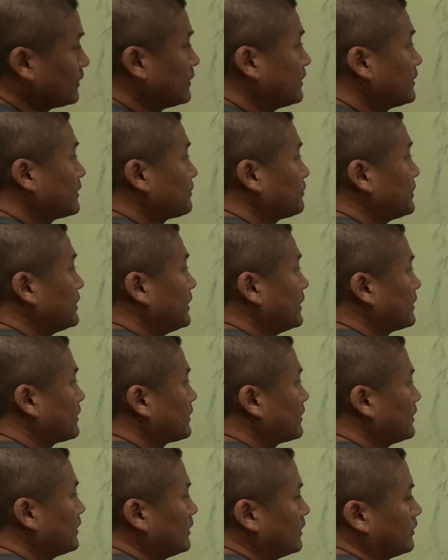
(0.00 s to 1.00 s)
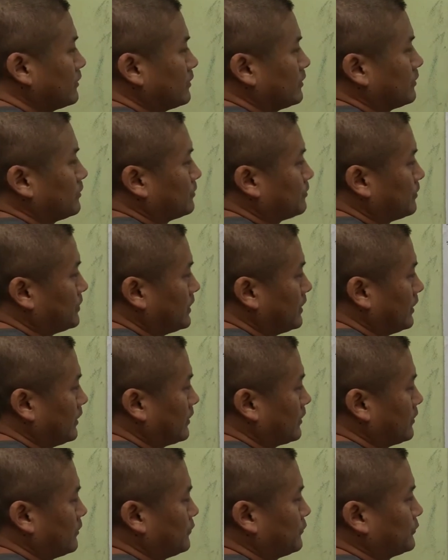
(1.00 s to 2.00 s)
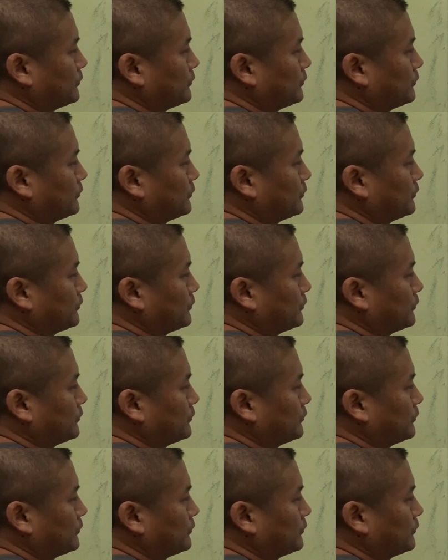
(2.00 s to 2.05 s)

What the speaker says: this PST equal to PRQ.